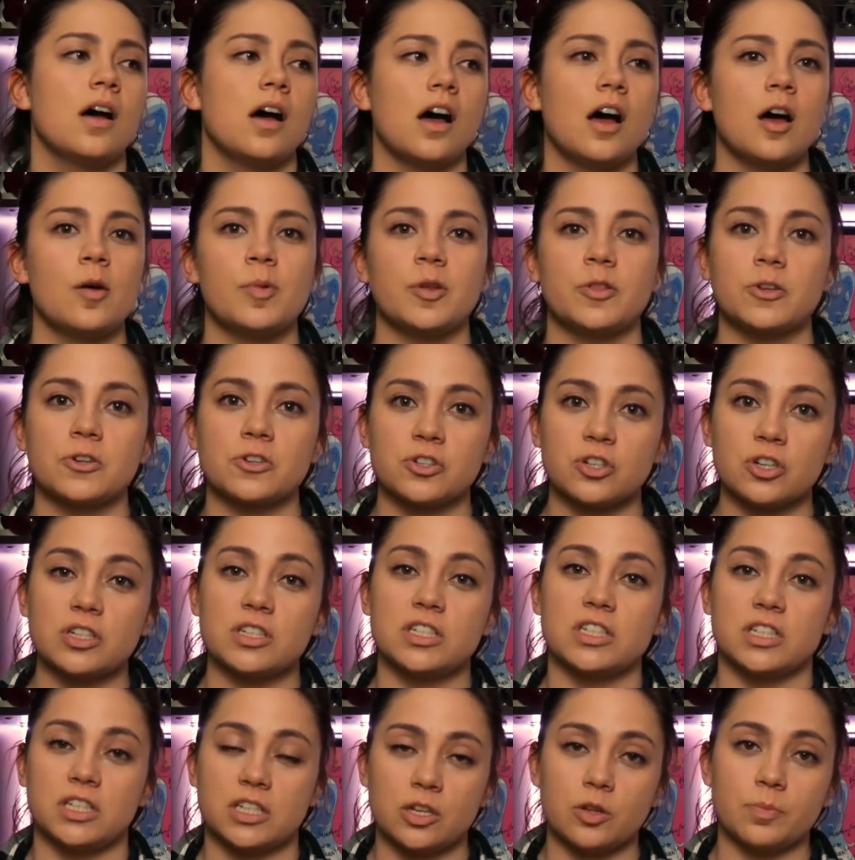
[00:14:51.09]
but there should
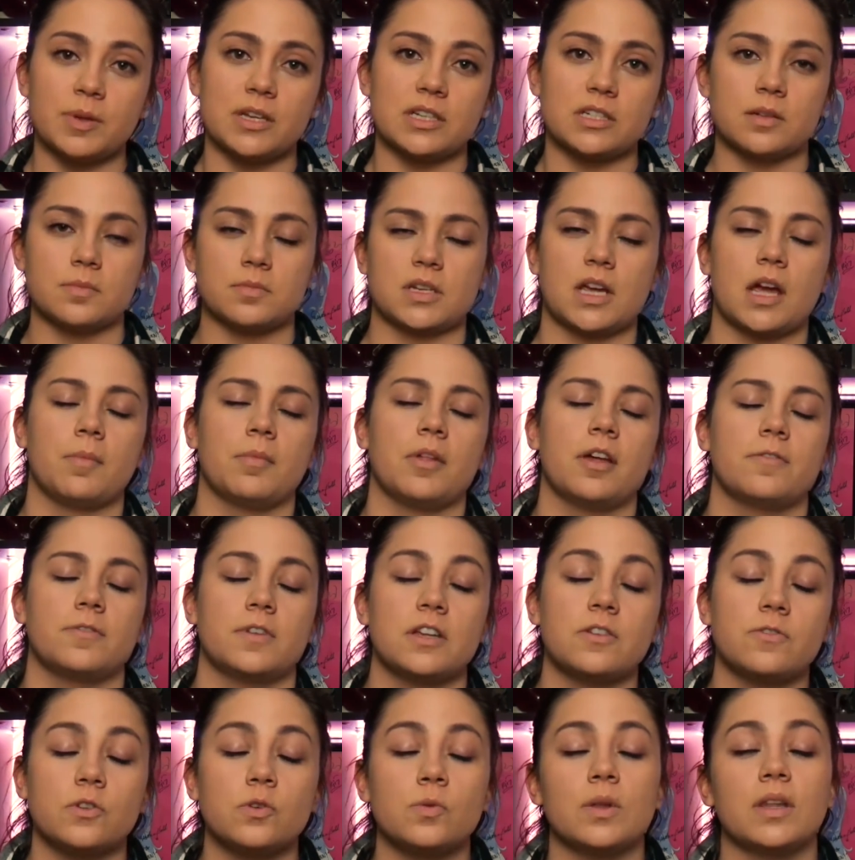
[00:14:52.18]
still be some time left
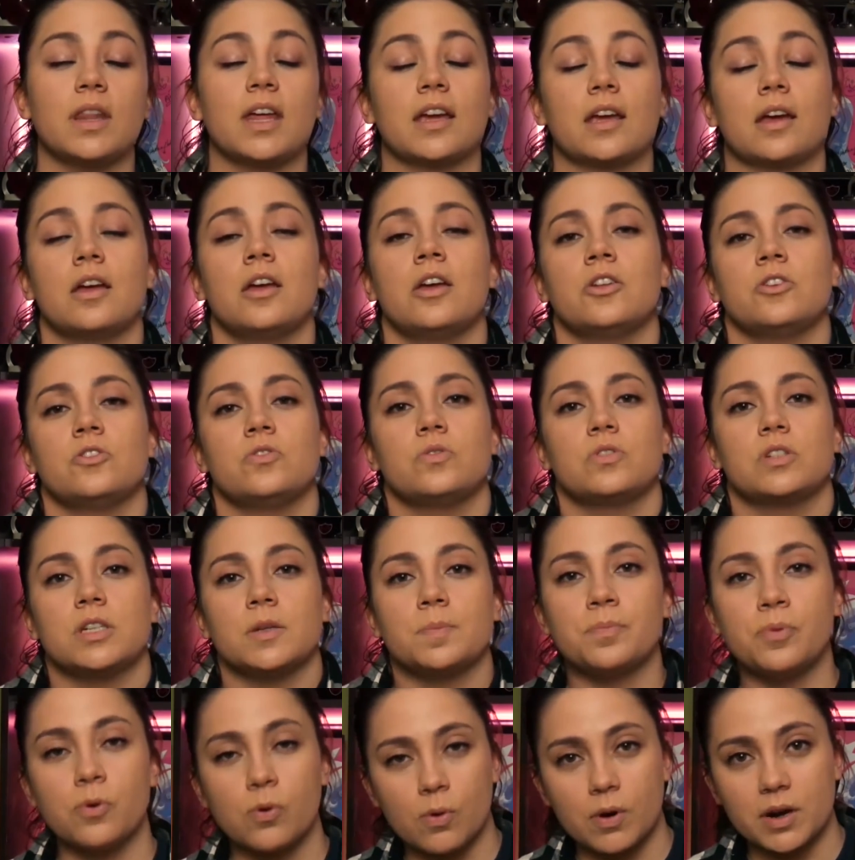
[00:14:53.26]
if you would like to
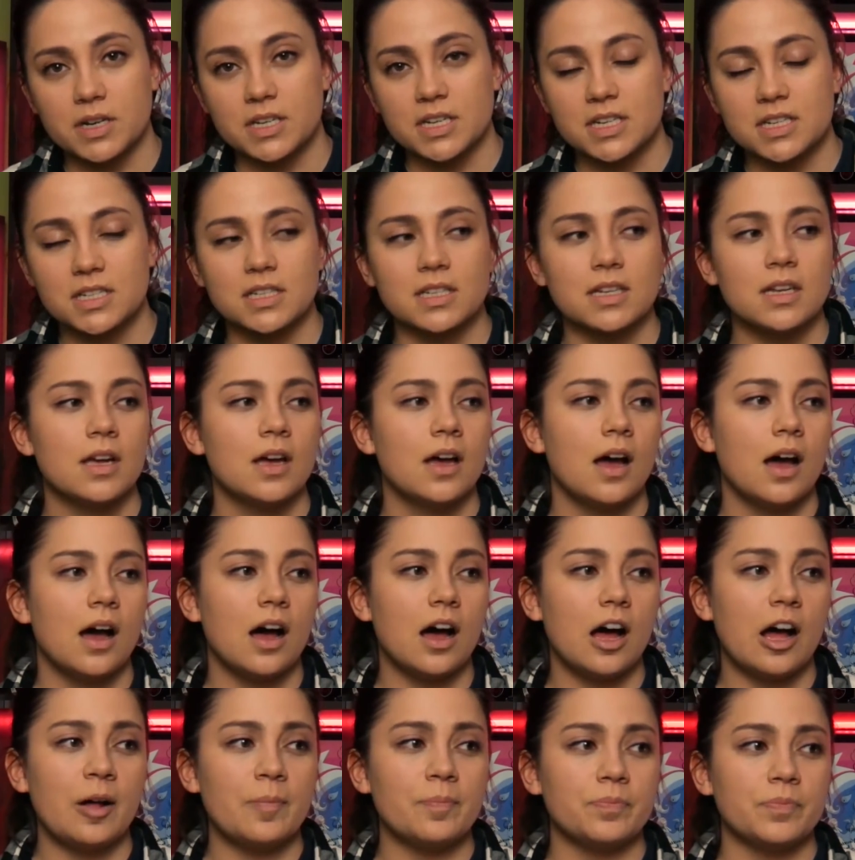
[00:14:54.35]
support it.
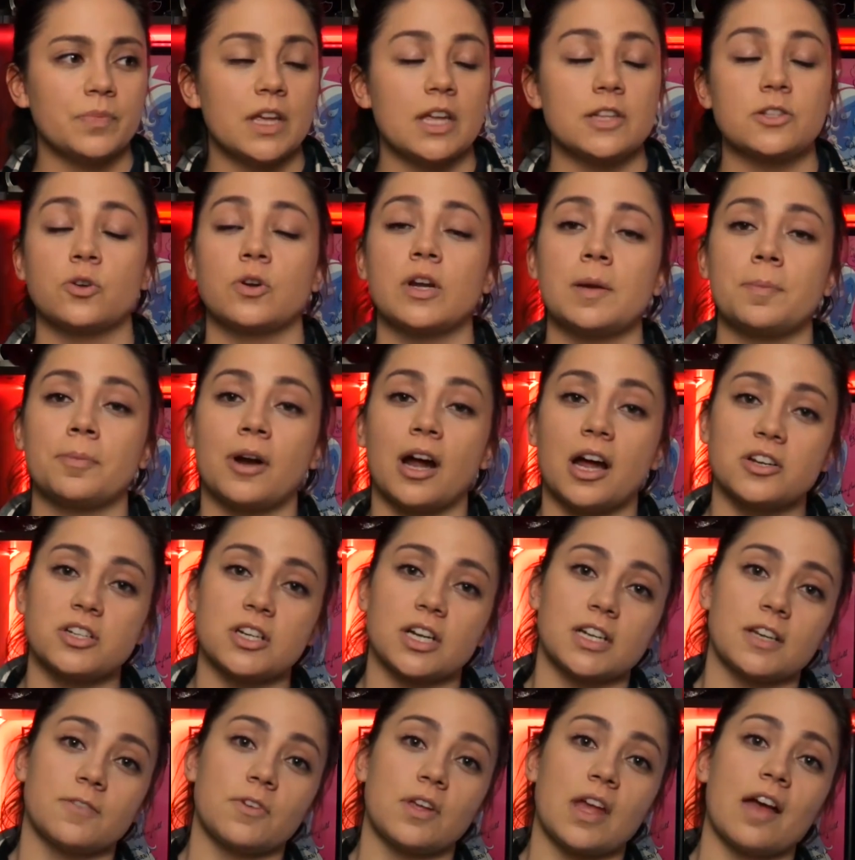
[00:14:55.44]
It's a great
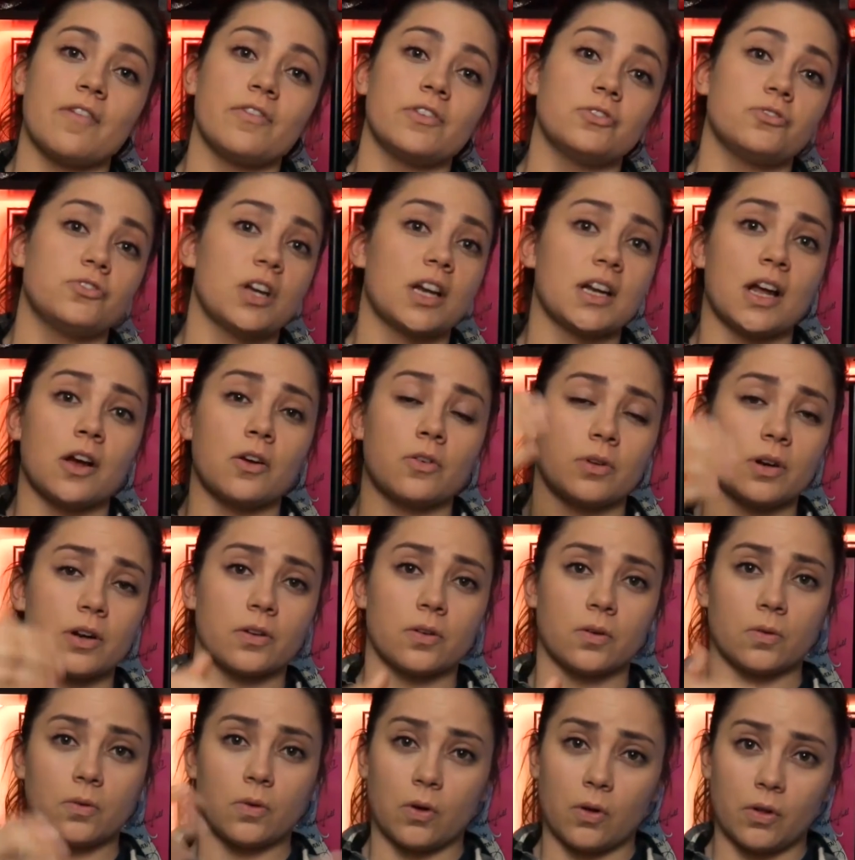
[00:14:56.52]
project. If you haven't, check out
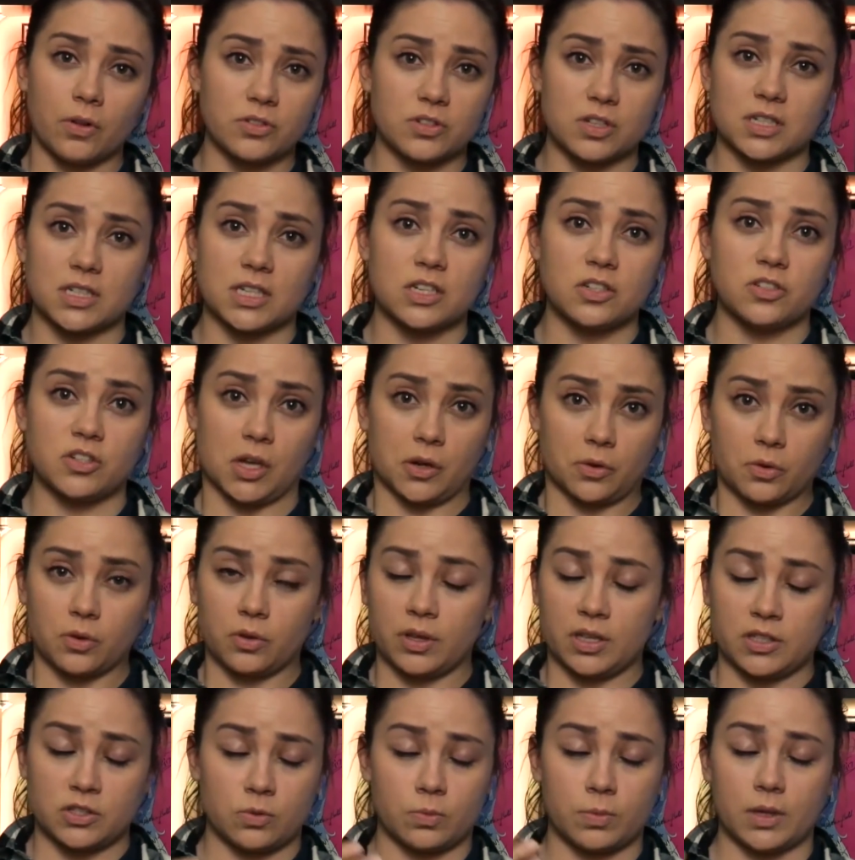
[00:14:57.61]
Critical Role just in
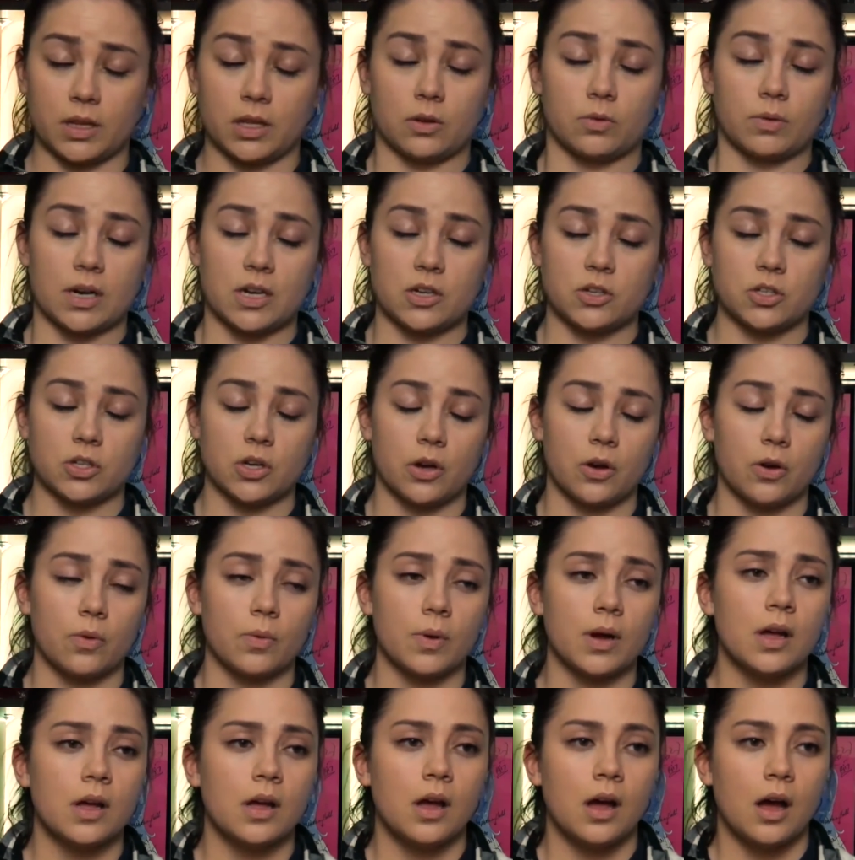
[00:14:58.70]
general. It's a really great show.
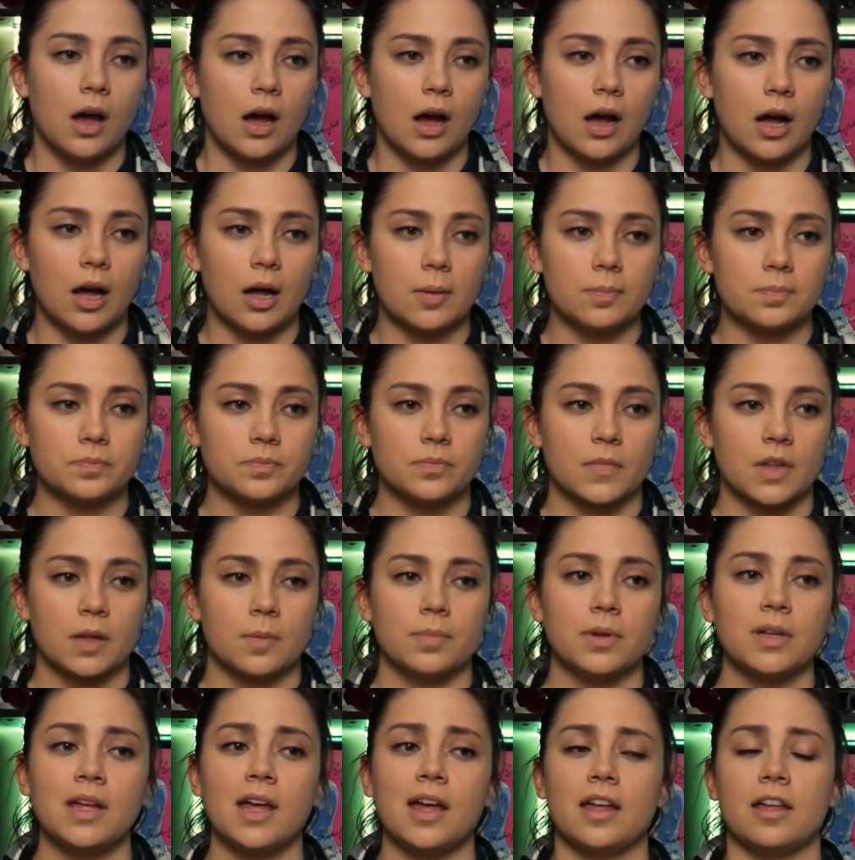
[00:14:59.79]

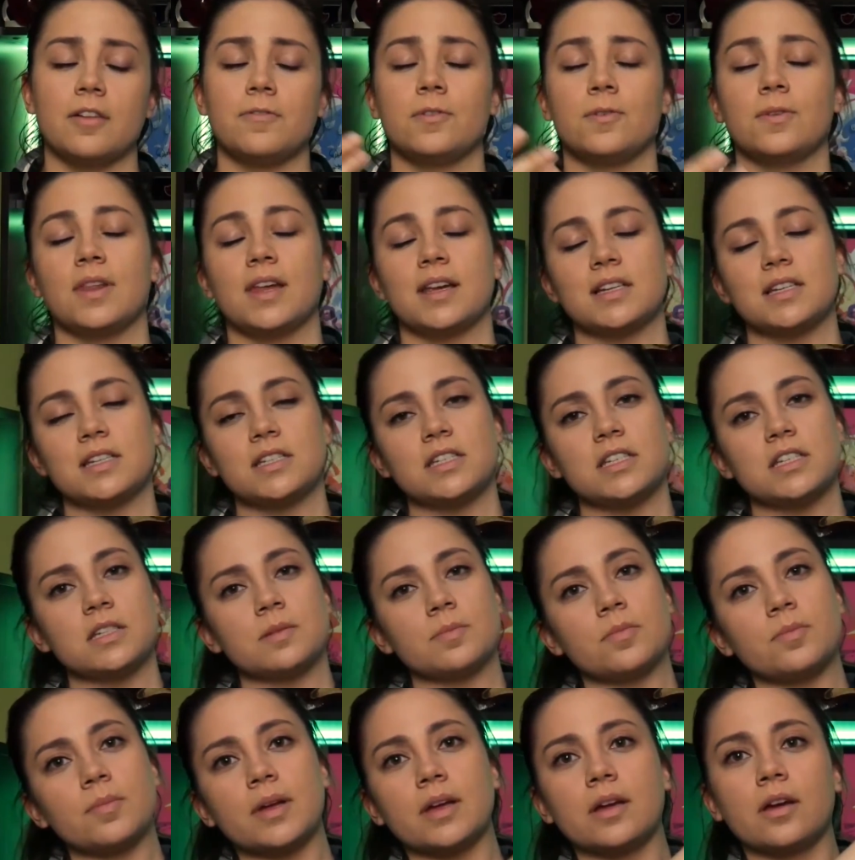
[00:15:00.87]
But yeah, if you'd like to see some
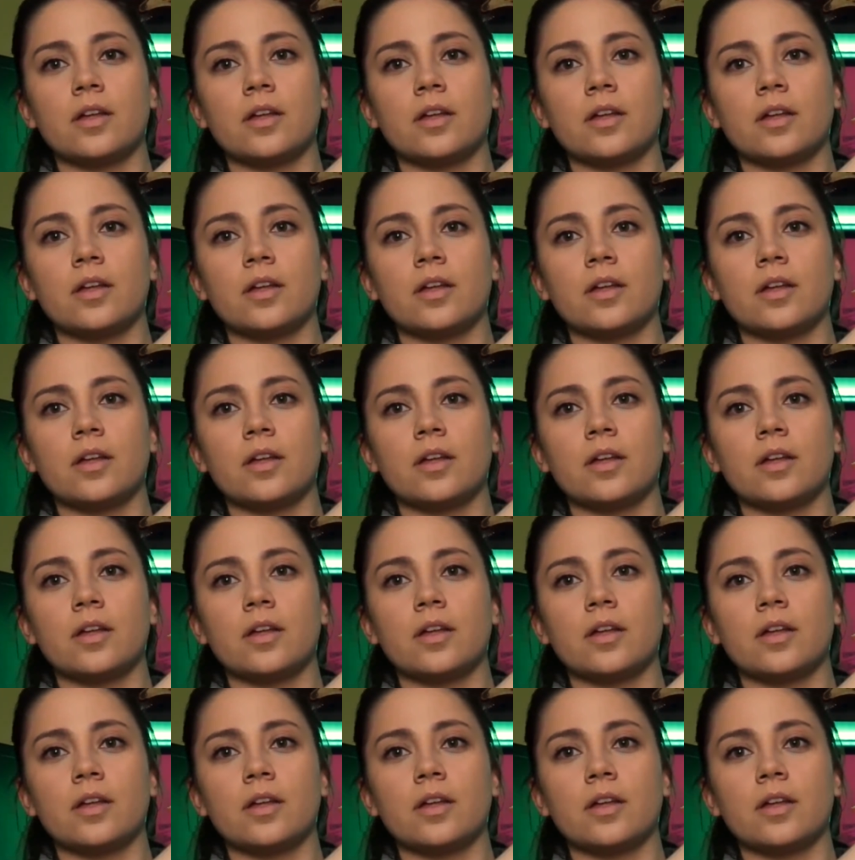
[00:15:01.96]
of my